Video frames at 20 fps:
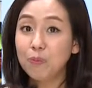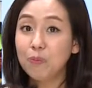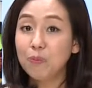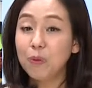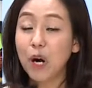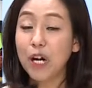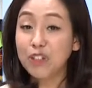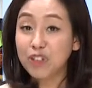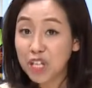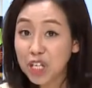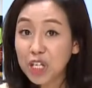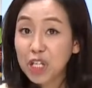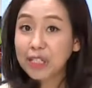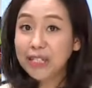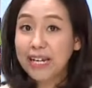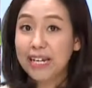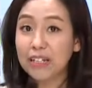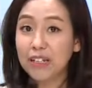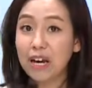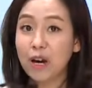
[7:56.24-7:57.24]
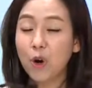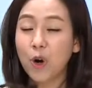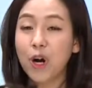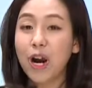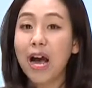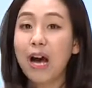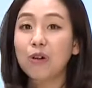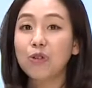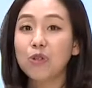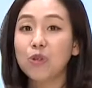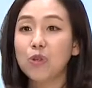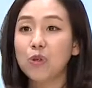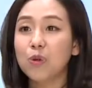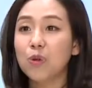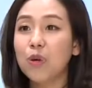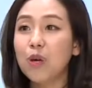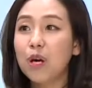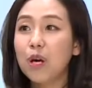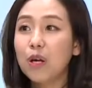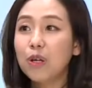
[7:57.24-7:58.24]
articulate or how to
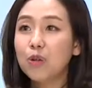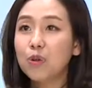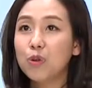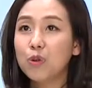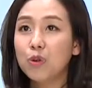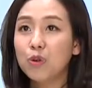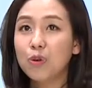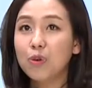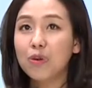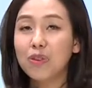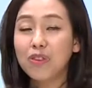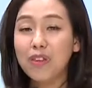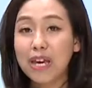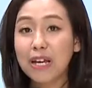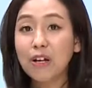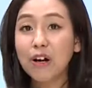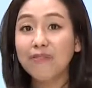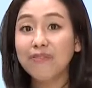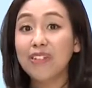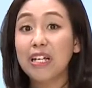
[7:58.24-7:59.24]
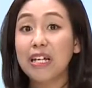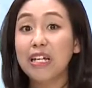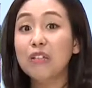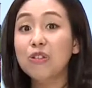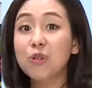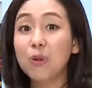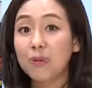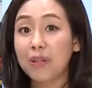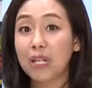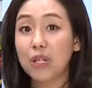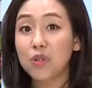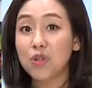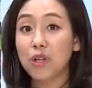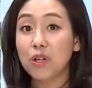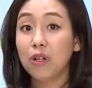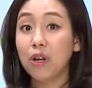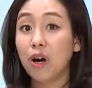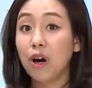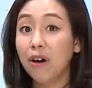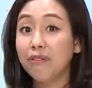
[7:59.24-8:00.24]
think of the
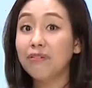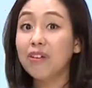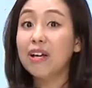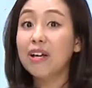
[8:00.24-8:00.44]
intonation of